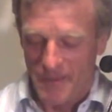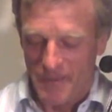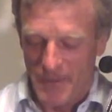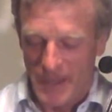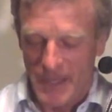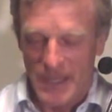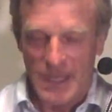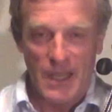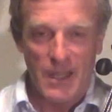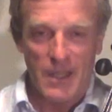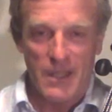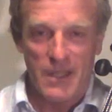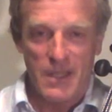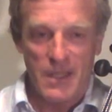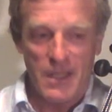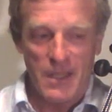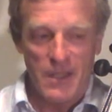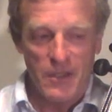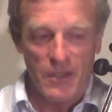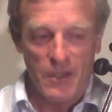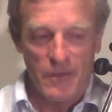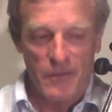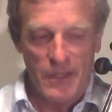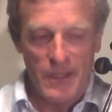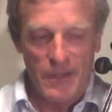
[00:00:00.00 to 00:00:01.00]

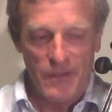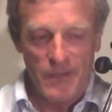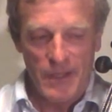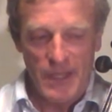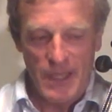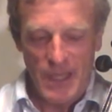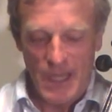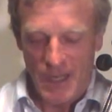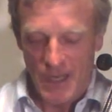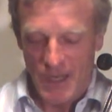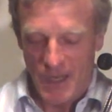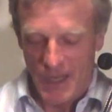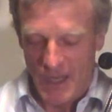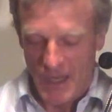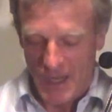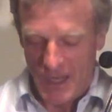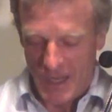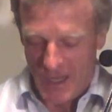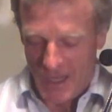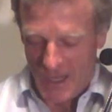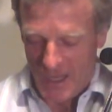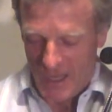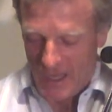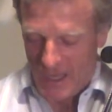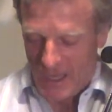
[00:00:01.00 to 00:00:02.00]
analyses of left hand
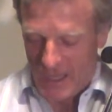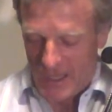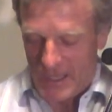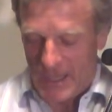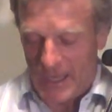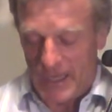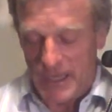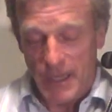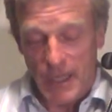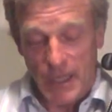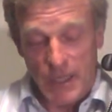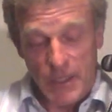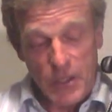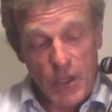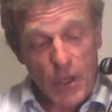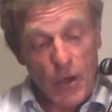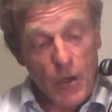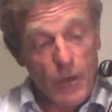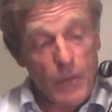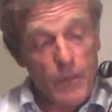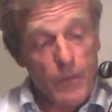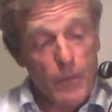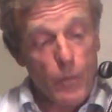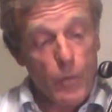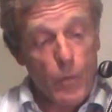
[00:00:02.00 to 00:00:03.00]
technique.
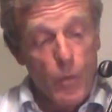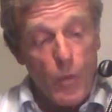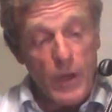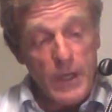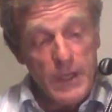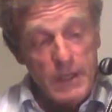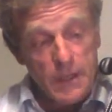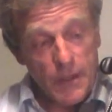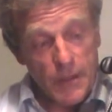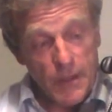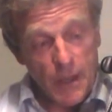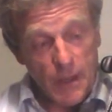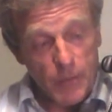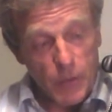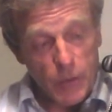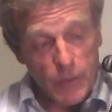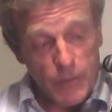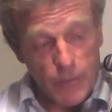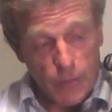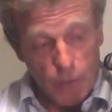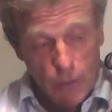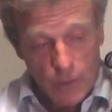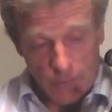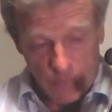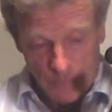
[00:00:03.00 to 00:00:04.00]
So what is the thumb good
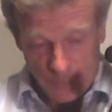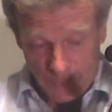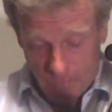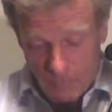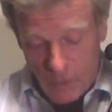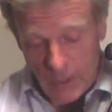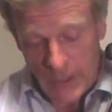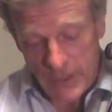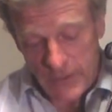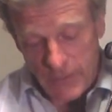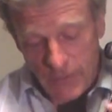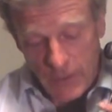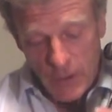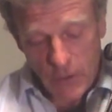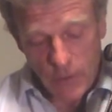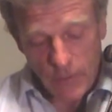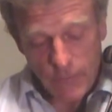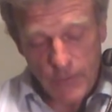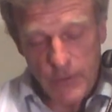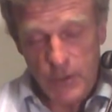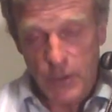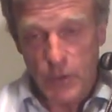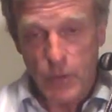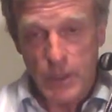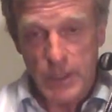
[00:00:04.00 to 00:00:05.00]
for? Well, it's very good
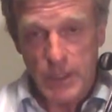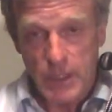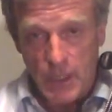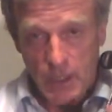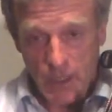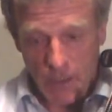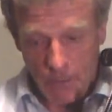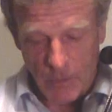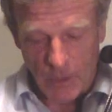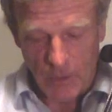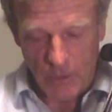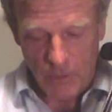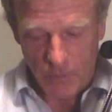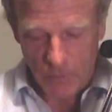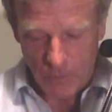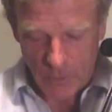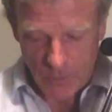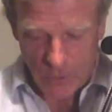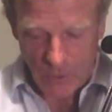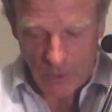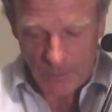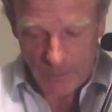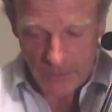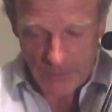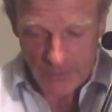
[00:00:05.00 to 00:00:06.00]
for squeezing in multiple
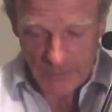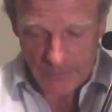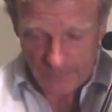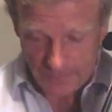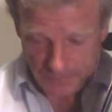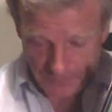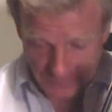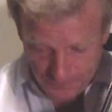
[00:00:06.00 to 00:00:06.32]
stops,